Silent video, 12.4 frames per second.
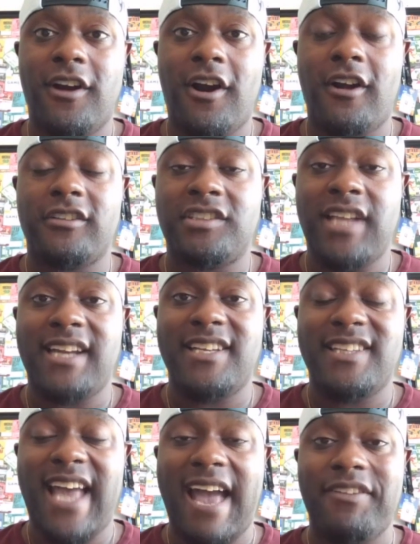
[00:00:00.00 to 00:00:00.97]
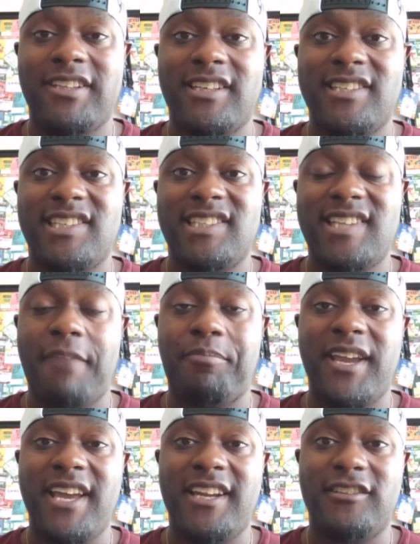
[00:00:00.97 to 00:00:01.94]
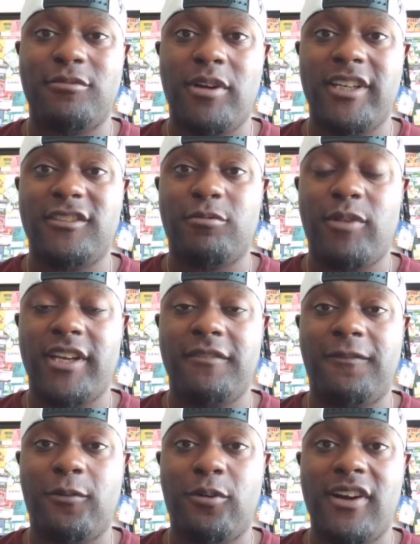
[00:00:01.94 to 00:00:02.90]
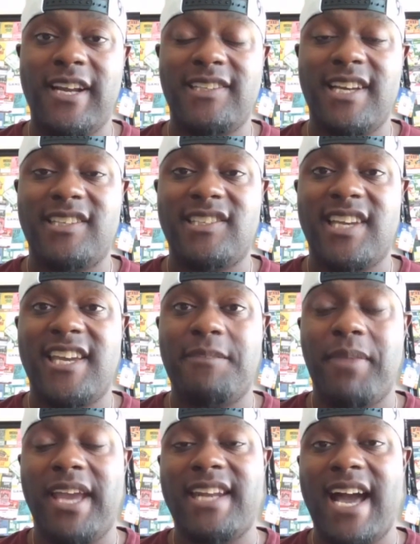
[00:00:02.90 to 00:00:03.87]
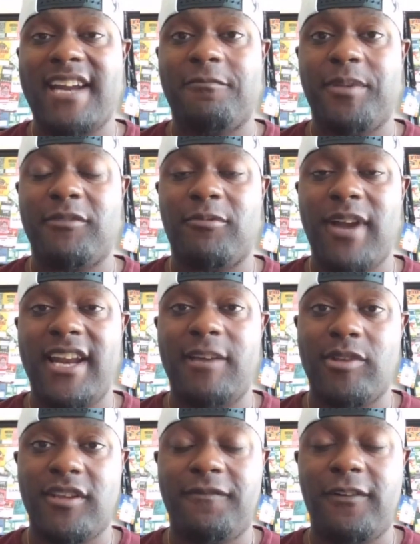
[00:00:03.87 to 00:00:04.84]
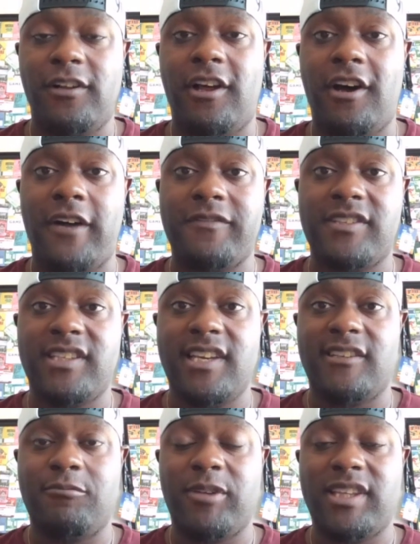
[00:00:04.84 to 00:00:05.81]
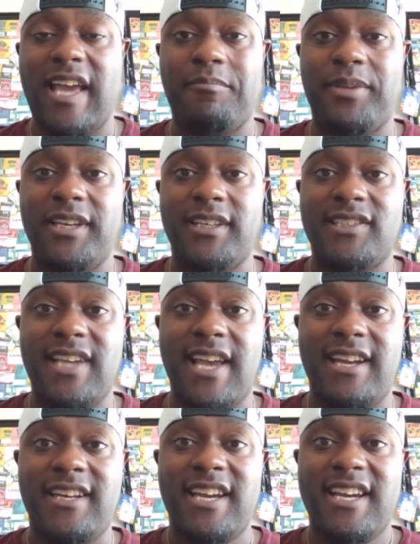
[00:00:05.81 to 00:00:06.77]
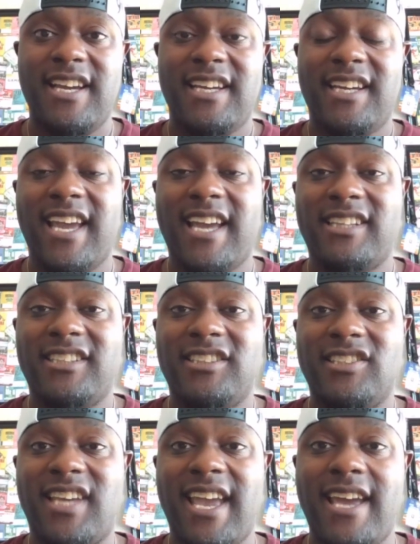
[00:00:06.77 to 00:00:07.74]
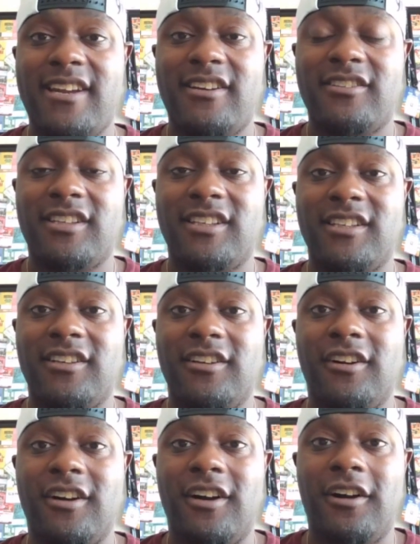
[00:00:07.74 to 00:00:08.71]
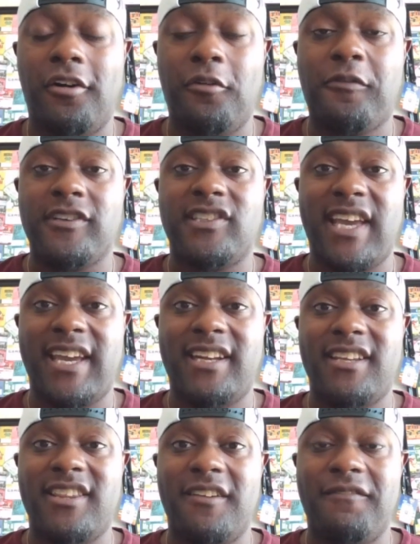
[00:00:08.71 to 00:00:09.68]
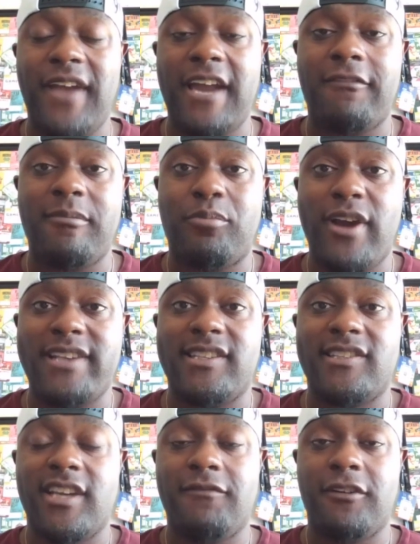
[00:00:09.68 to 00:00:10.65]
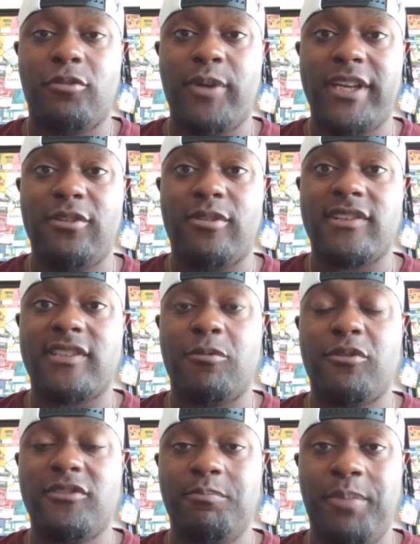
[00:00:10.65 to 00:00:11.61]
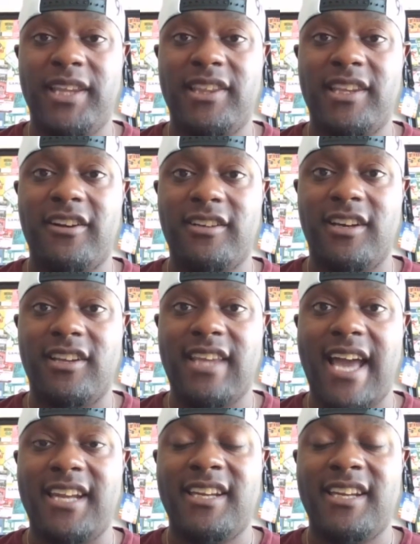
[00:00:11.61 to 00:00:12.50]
Arch, not having to step in 2024. And that's not to say he may not have been ready with a full off season. With that being said, again, you just can't overstate the veteran presence of a Quinn Ewers, someone who's been there, done that.